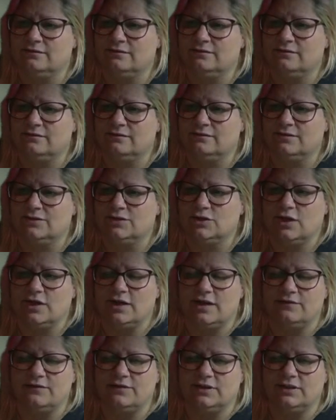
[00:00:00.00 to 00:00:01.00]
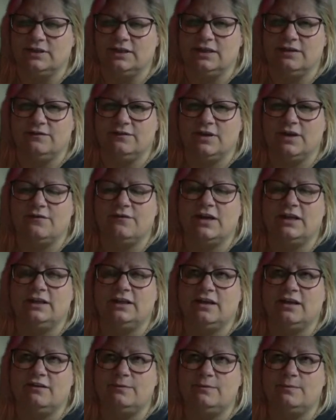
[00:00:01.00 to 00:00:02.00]
So I'd have to leave. If I
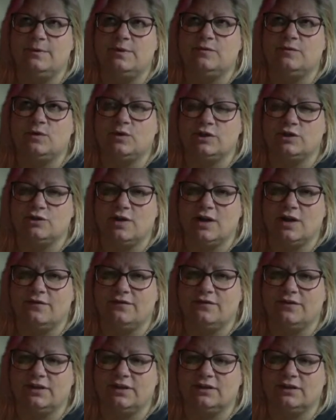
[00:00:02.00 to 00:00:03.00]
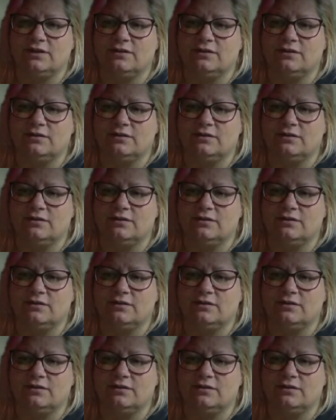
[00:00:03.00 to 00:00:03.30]
left before traffic,